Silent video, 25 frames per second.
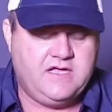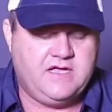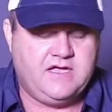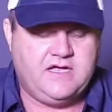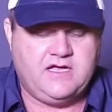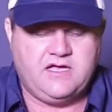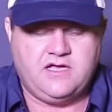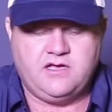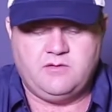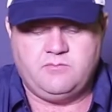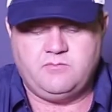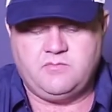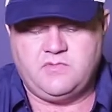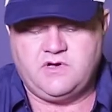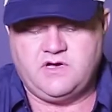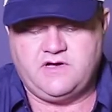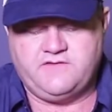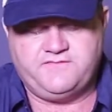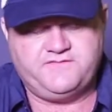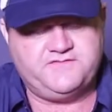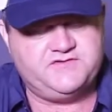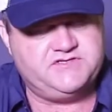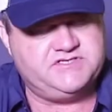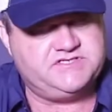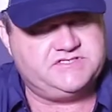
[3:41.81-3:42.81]

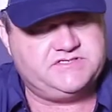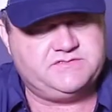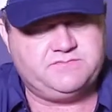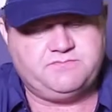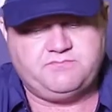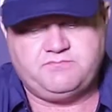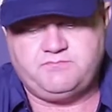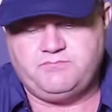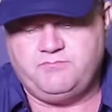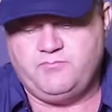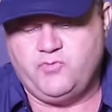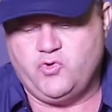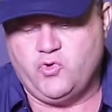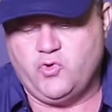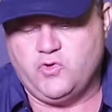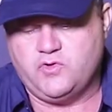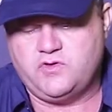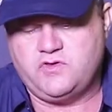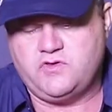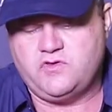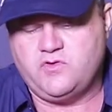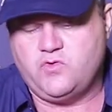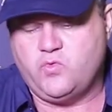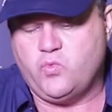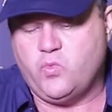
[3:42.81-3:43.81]
I've just
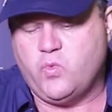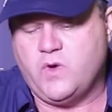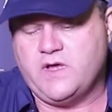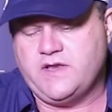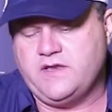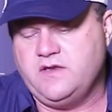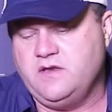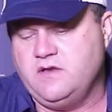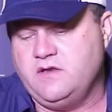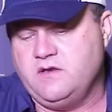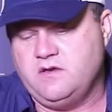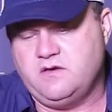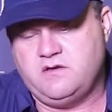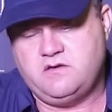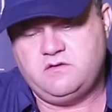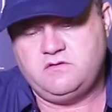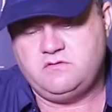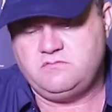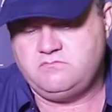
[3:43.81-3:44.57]
brought one